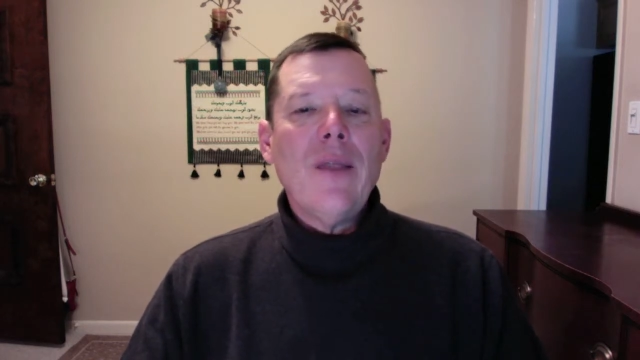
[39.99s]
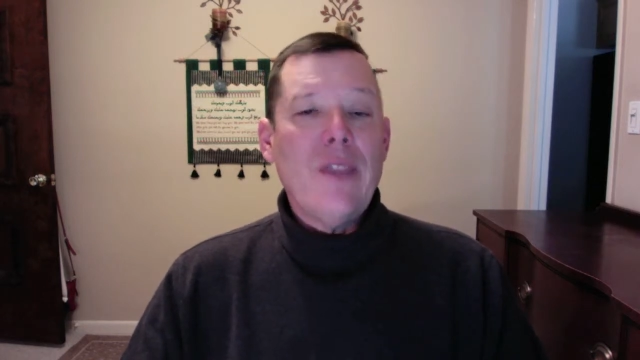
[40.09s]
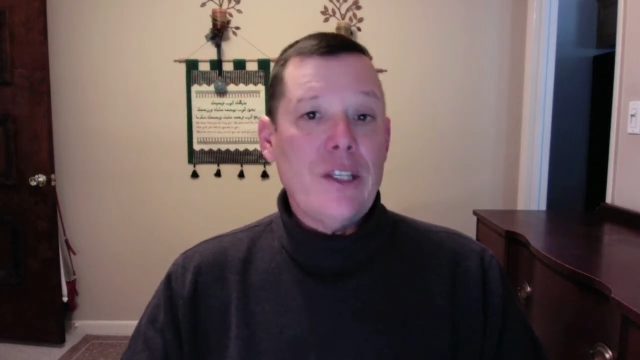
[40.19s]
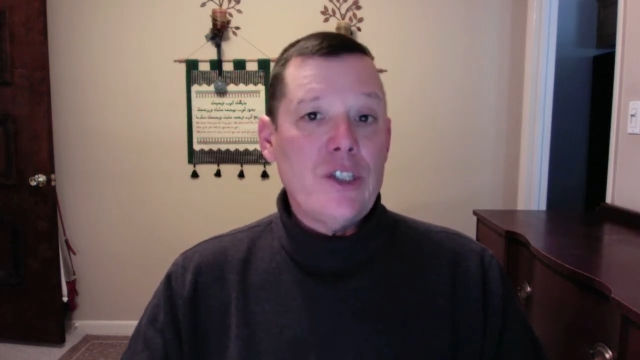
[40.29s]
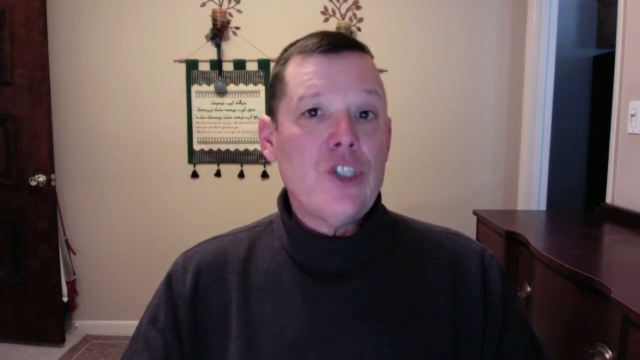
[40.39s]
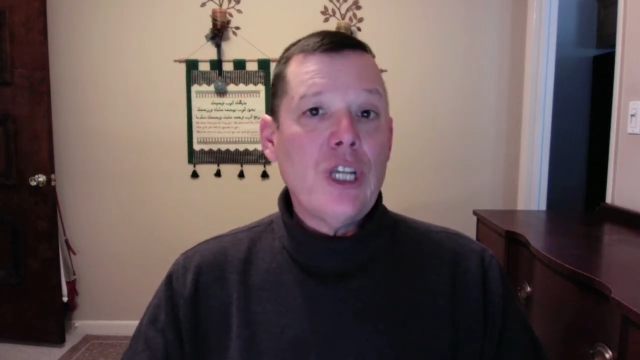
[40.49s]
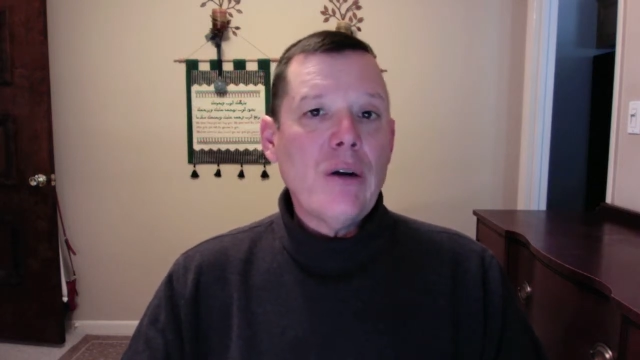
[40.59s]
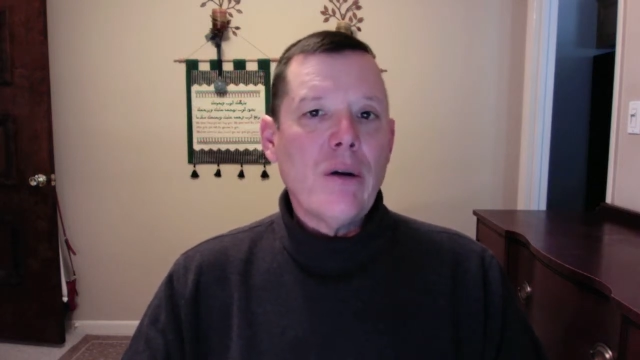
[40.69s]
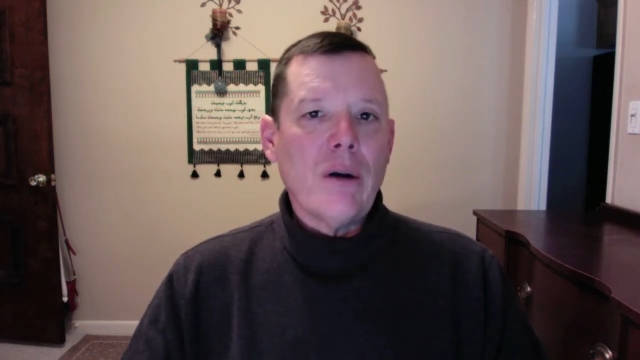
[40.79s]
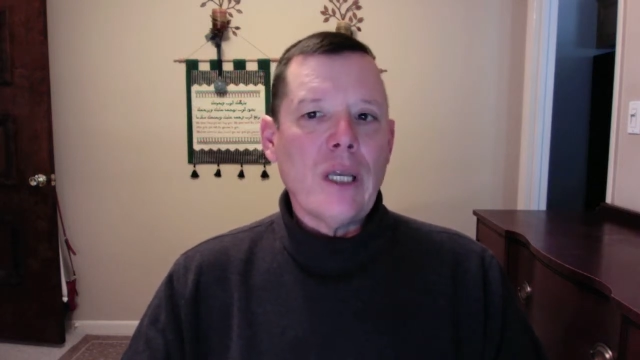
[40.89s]
that
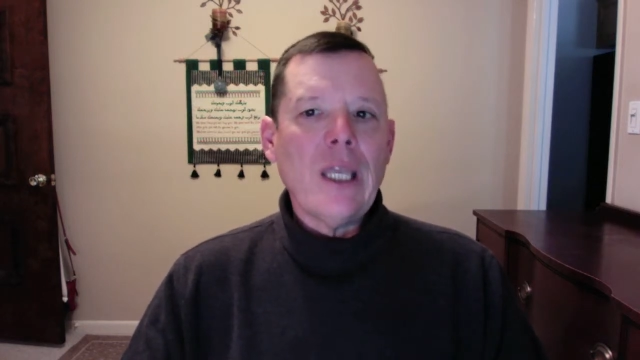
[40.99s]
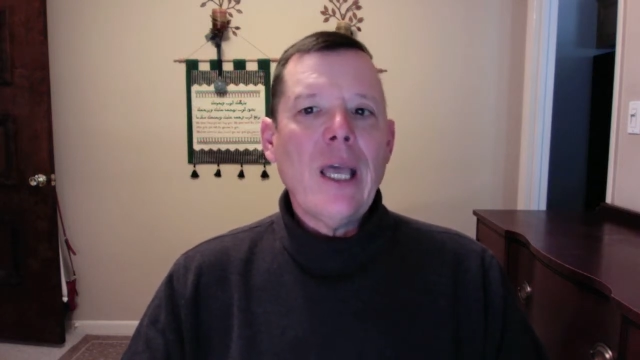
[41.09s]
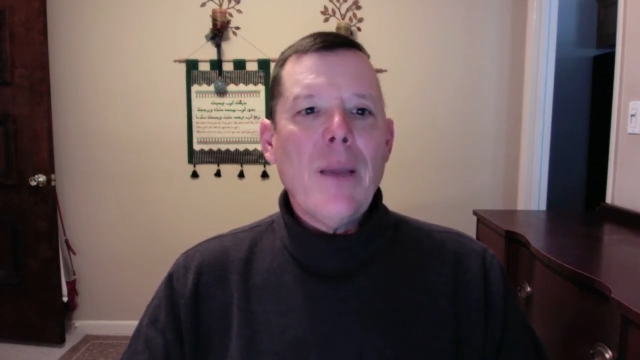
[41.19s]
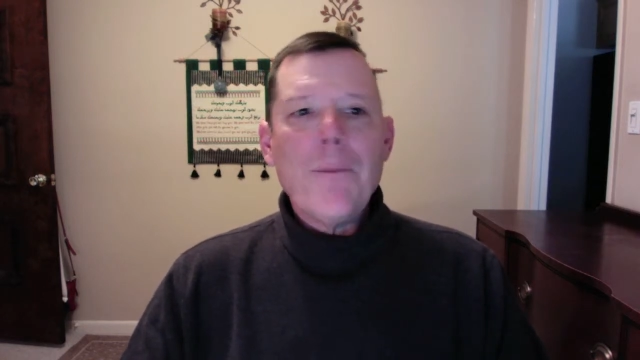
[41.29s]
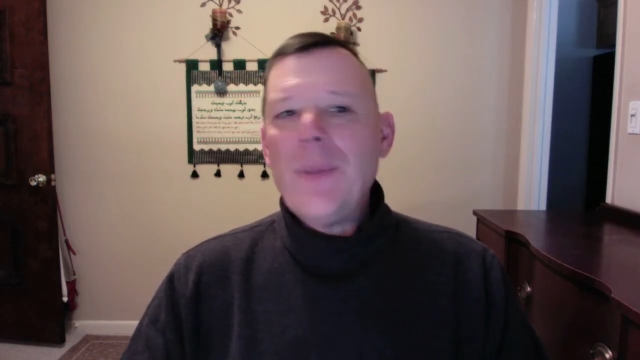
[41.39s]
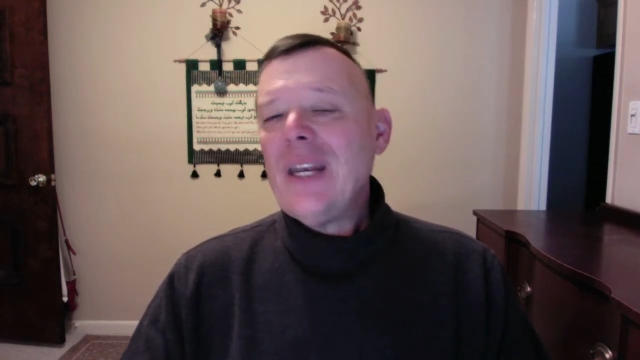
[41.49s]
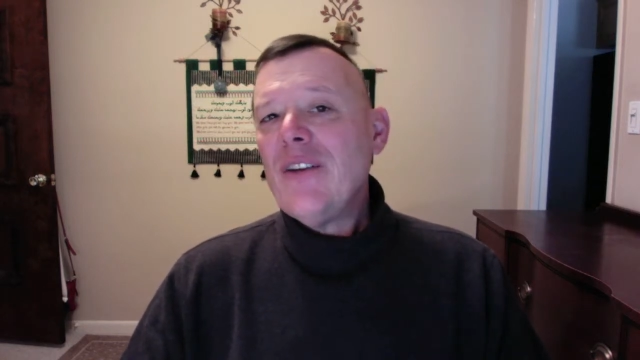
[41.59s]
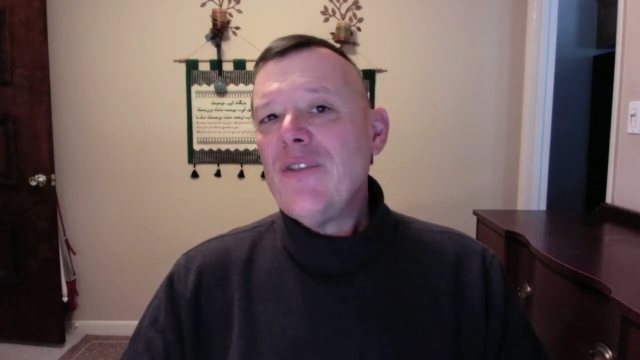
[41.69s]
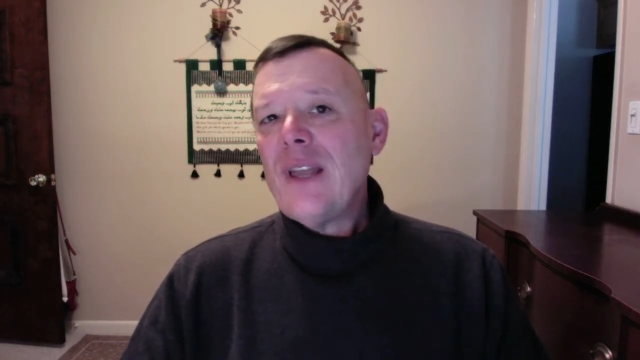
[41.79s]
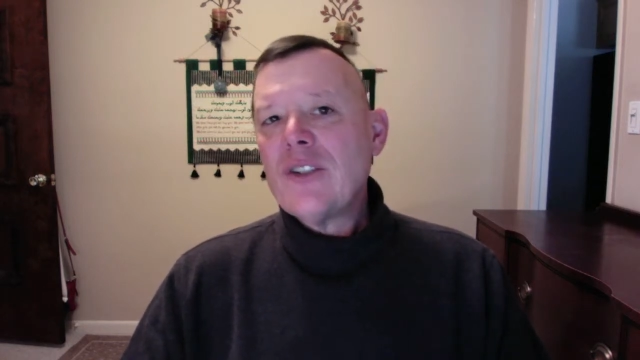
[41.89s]
generally
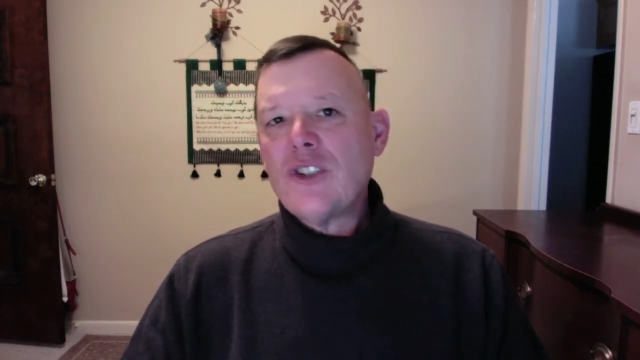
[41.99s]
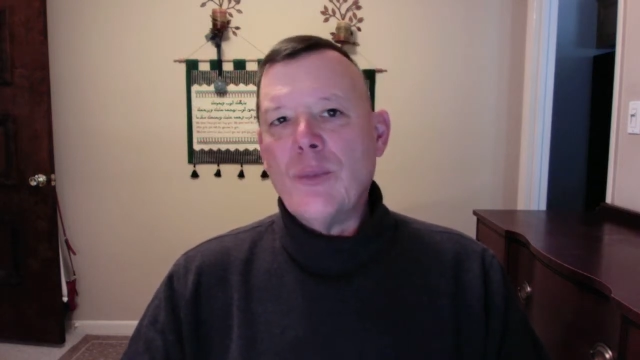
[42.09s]
benefits the